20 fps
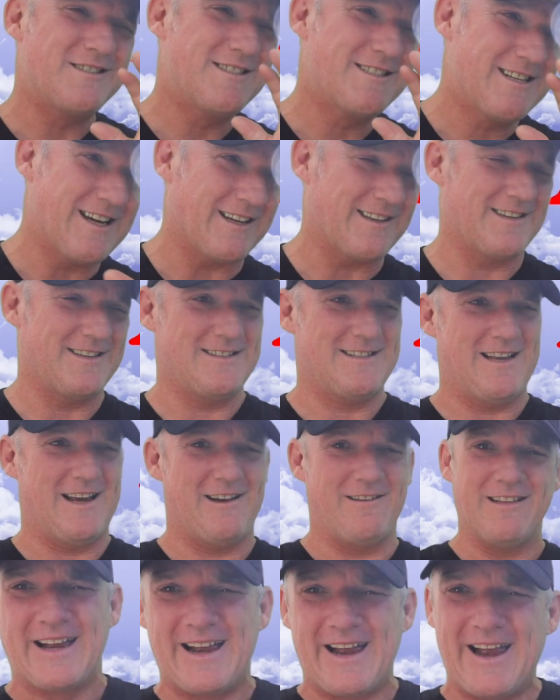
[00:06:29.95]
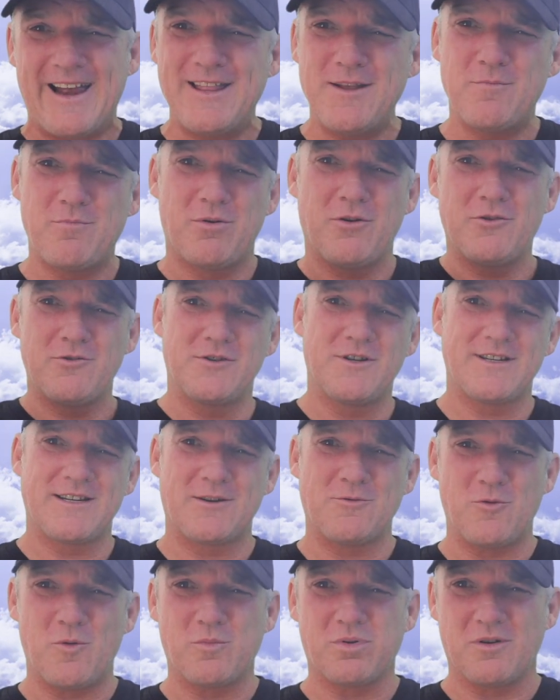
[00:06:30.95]
Check this out. Any purchase
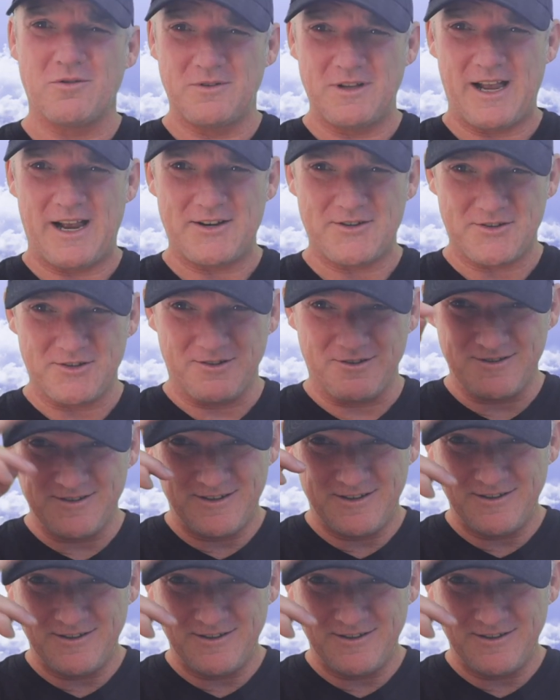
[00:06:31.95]
at All-Pro National,